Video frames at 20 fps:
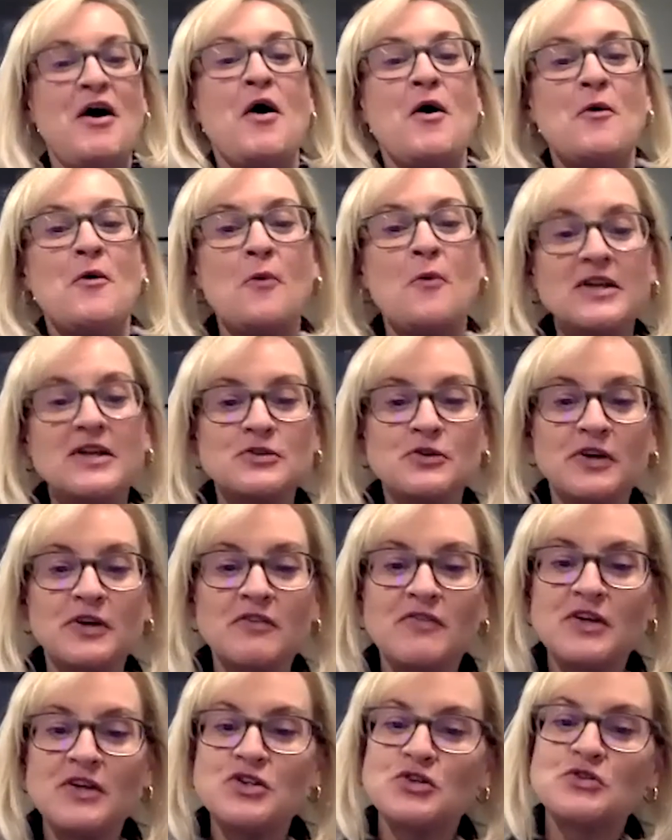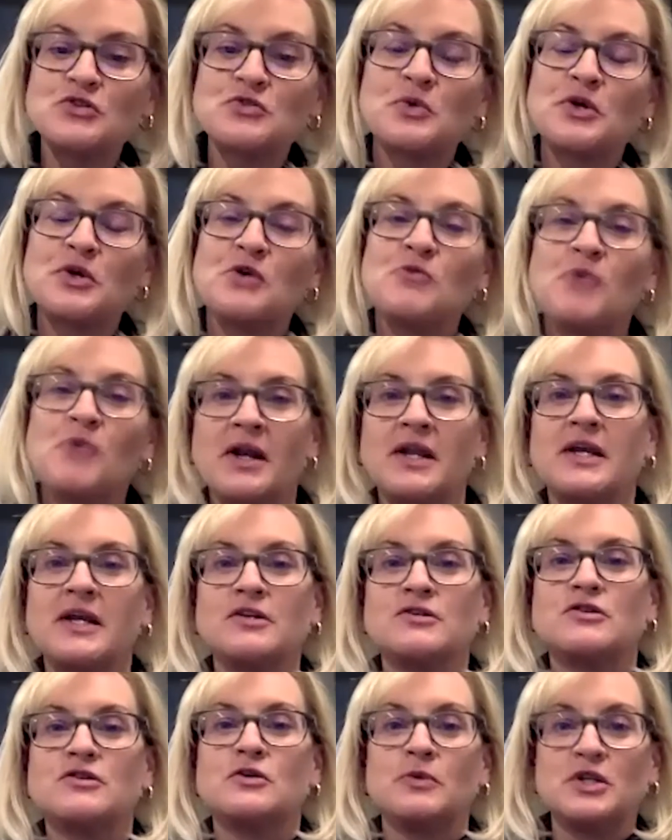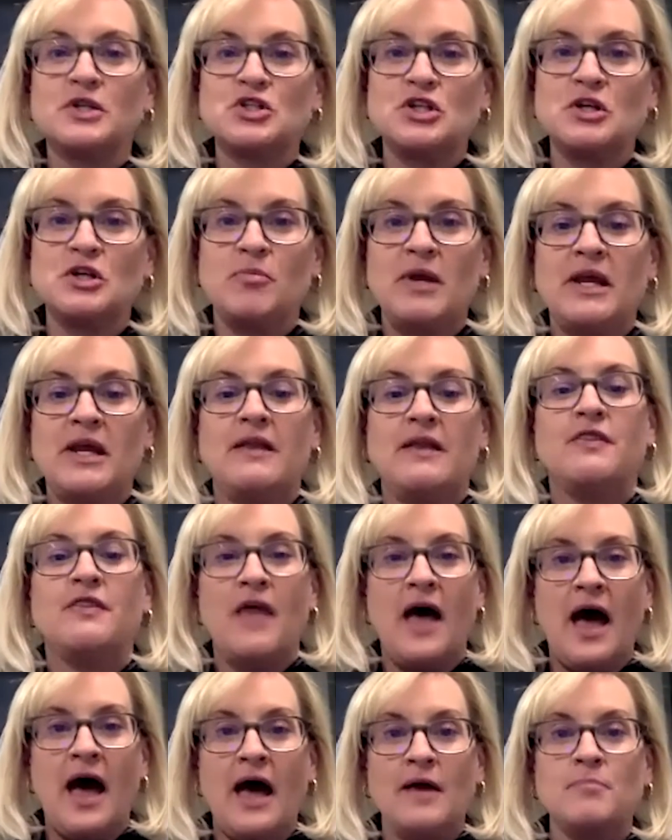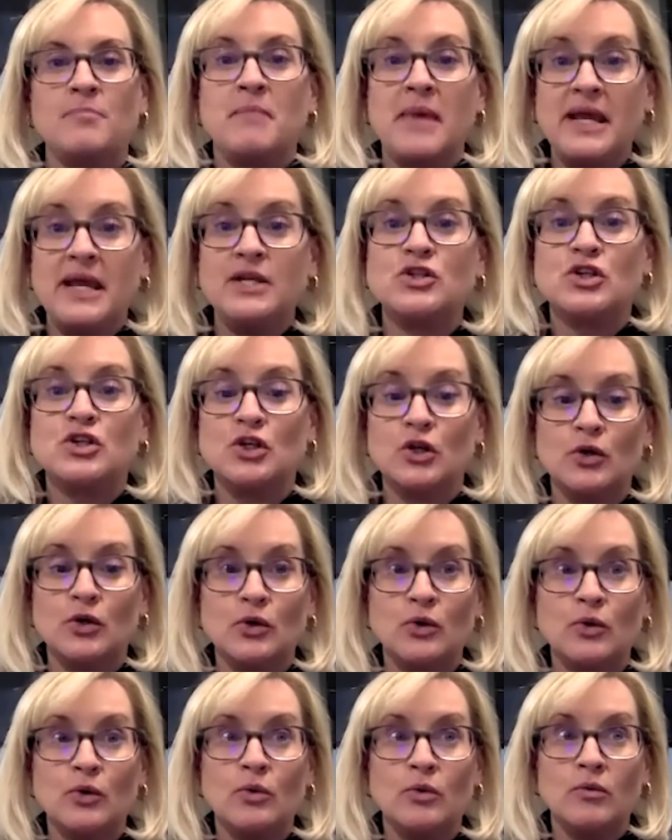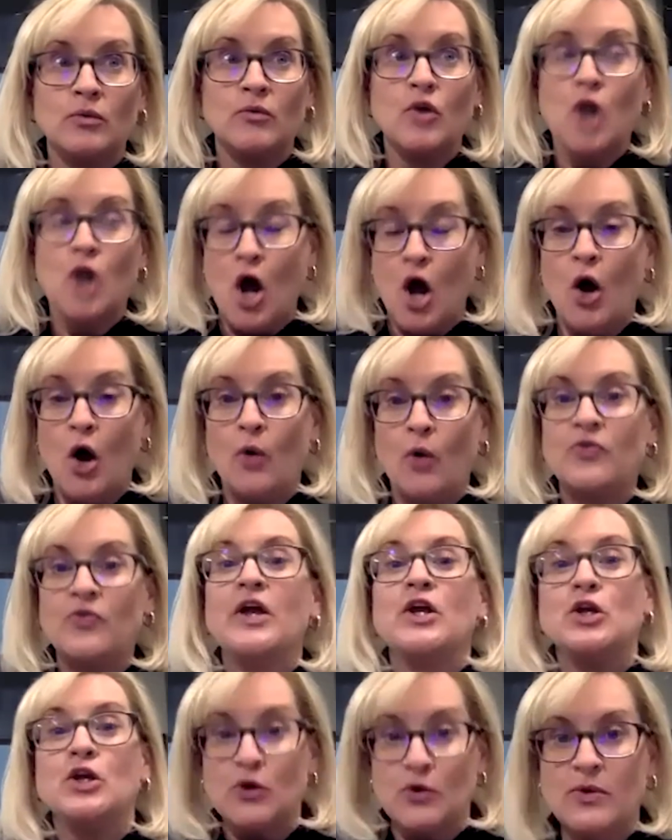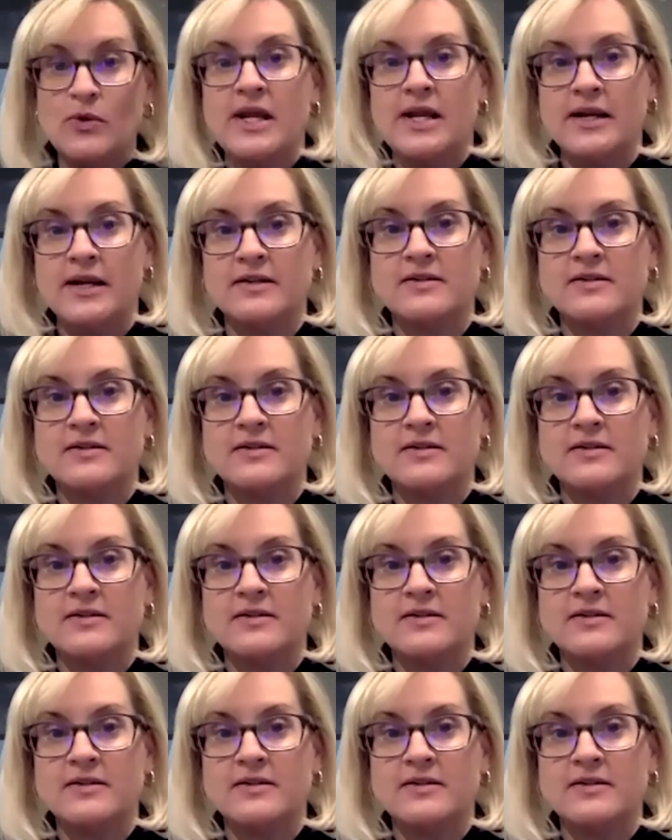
What sort of issues were you running into with GP that made you know that you needed